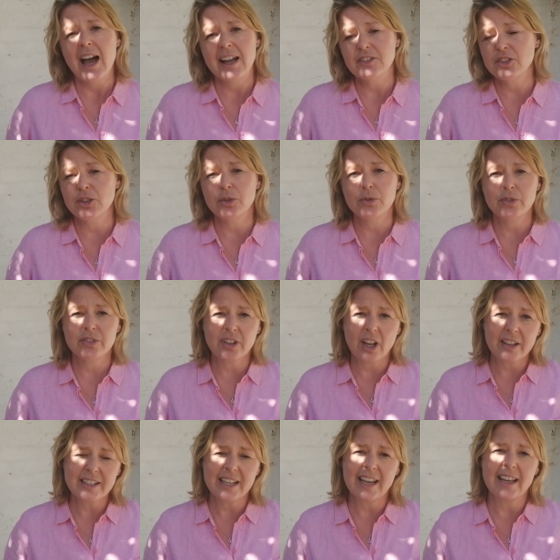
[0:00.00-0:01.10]
and to
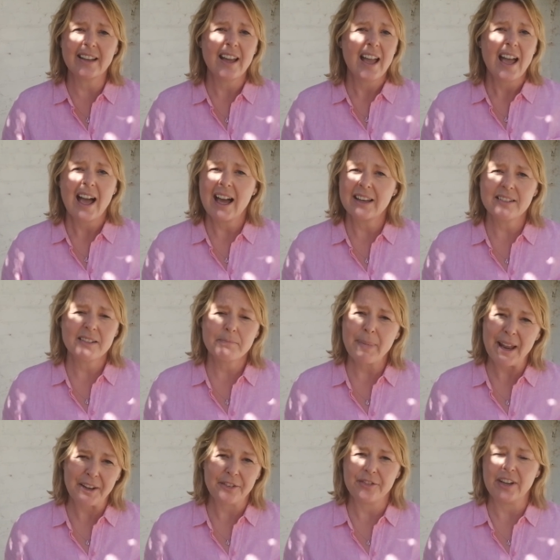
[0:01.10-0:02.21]
studying and
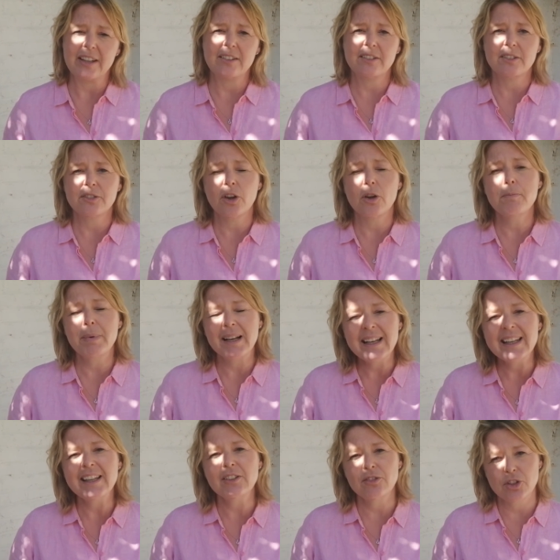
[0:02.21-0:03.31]
benefits. So
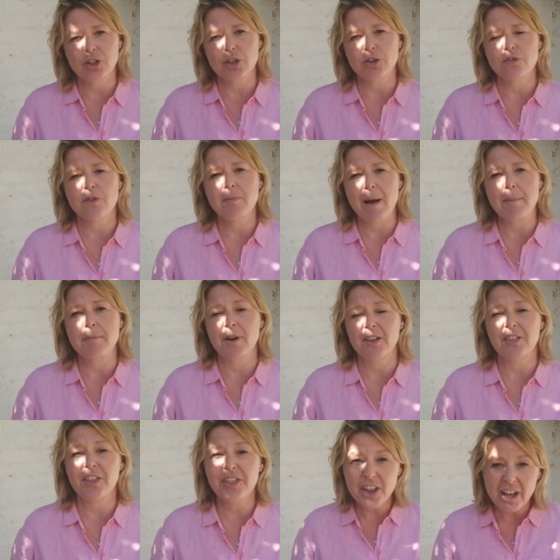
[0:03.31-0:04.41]
please do remember
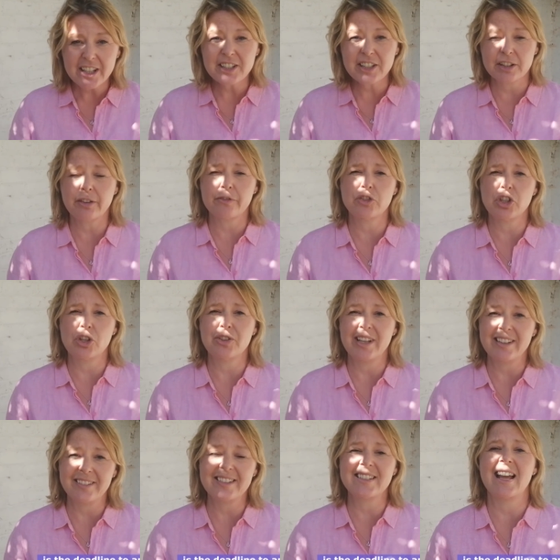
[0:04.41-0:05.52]
the 30th of June
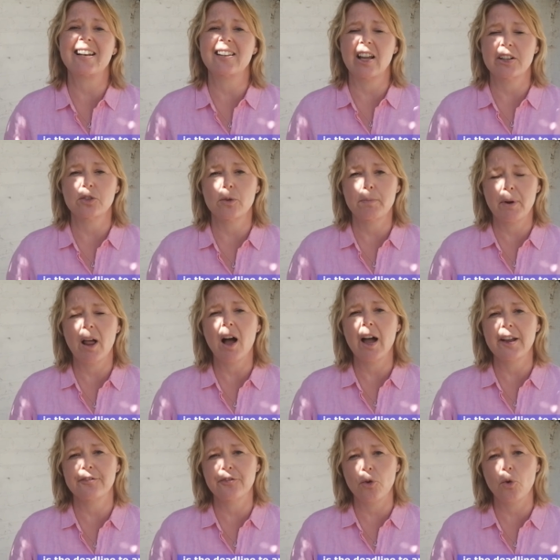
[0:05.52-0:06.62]
is the deadline to
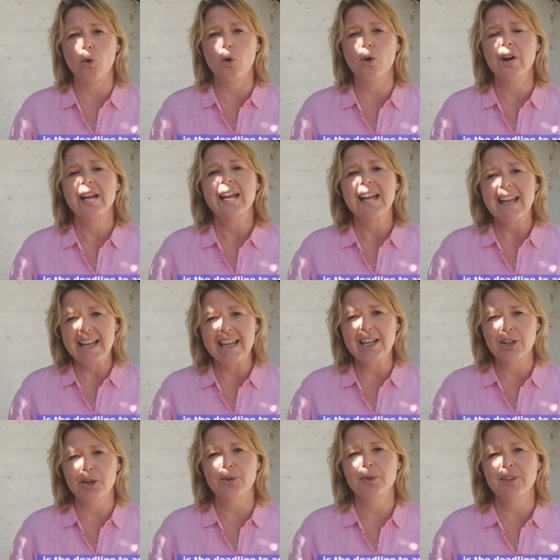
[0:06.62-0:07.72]
apply for
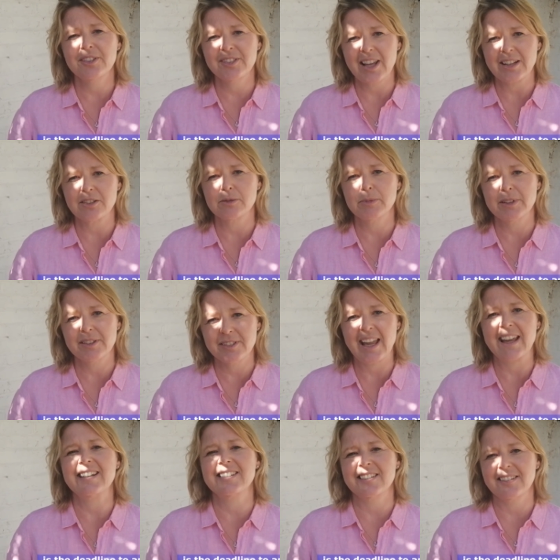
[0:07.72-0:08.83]
EU settlement
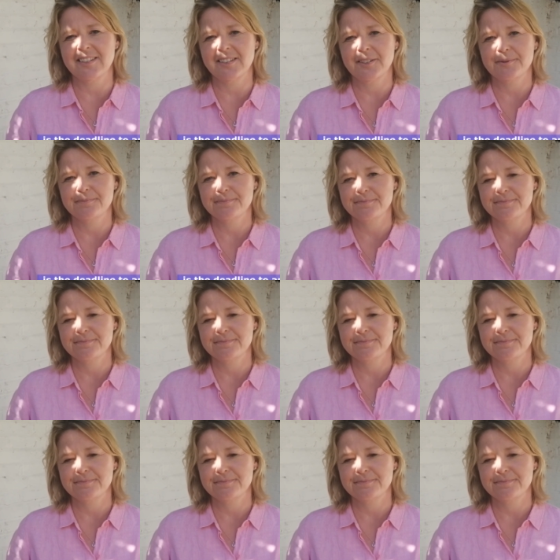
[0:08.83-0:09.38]
status.